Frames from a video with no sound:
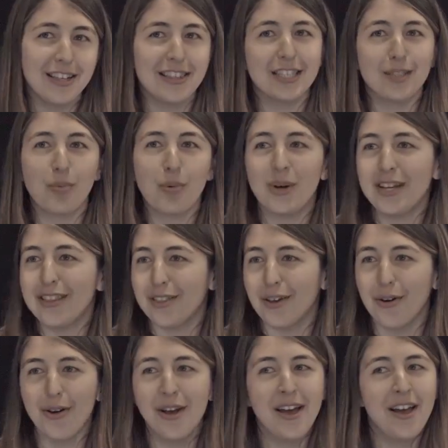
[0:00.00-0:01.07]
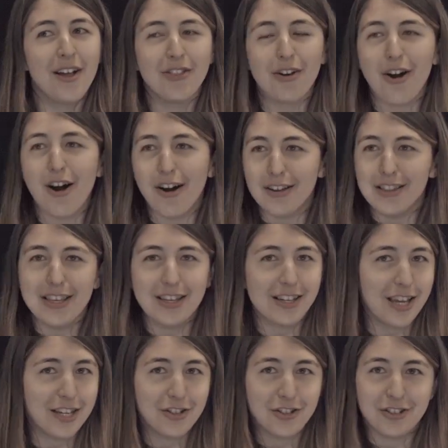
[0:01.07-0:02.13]
at this point, though there are the
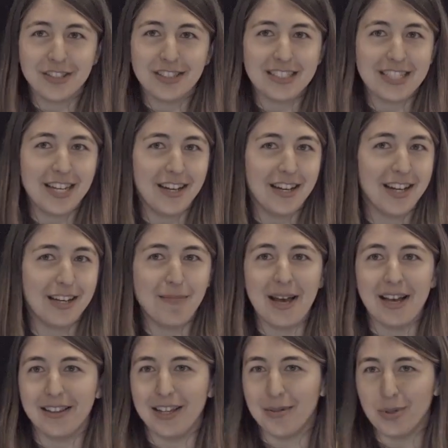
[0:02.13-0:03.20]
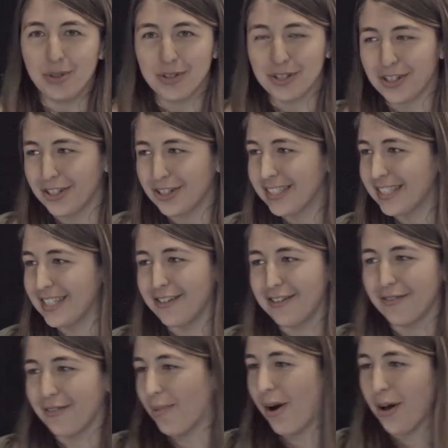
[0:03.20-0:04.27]
occasional Stata and MATLAB users
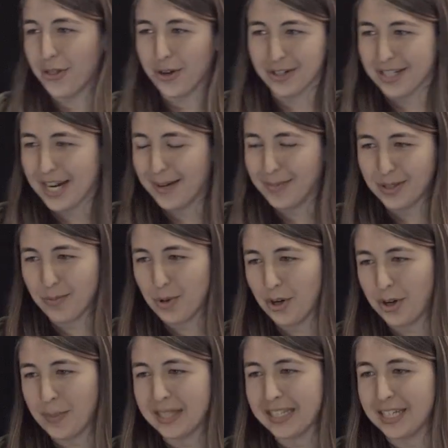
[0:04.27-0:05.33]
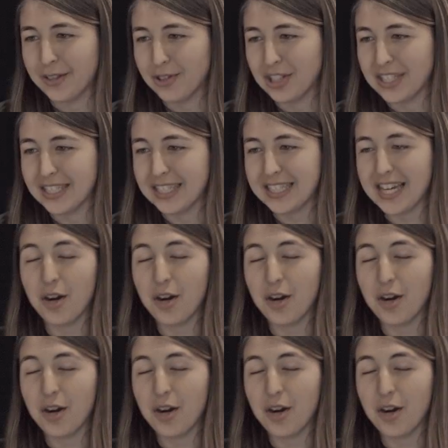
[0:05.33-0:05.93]
and other types of programming languages.